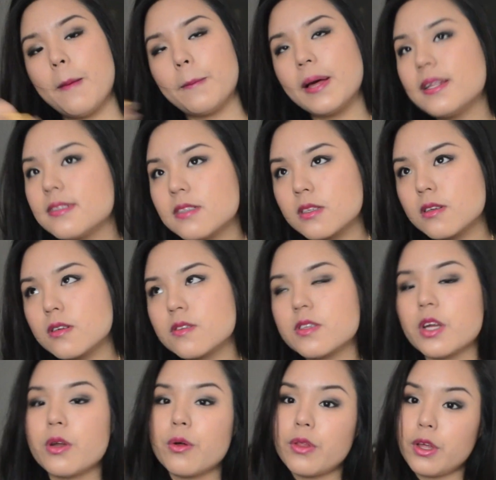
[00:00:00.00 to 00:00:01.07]
pencils,
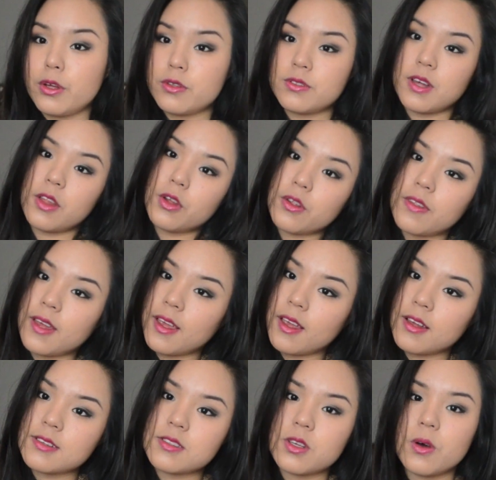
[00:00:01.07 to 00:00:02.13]
I know they use other
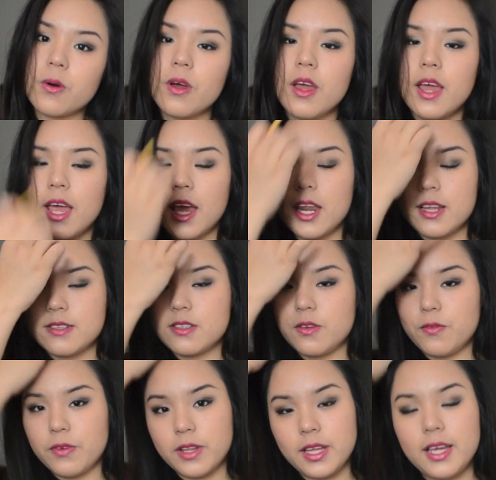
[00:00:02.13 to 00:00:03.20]
things, so it
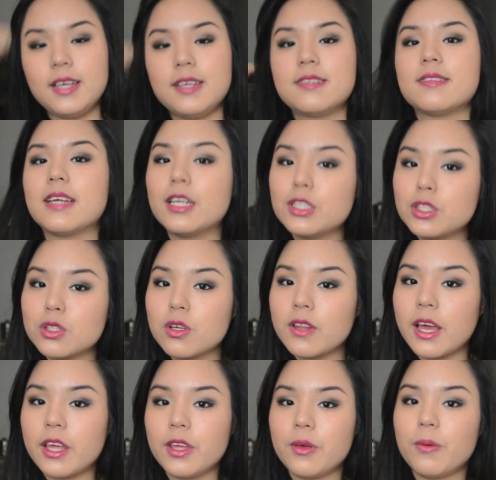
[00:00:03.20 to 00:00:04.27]
isn't really essential
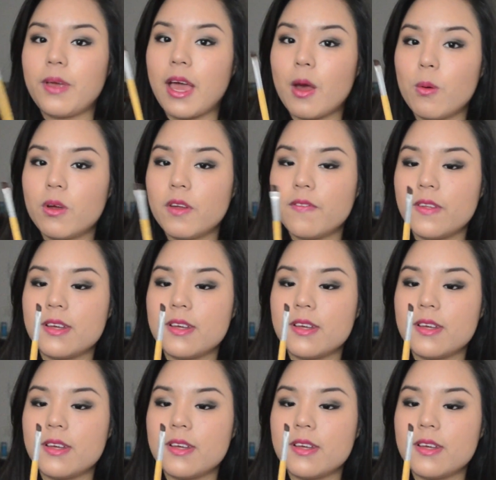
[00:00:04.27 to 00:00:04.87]
that you get one of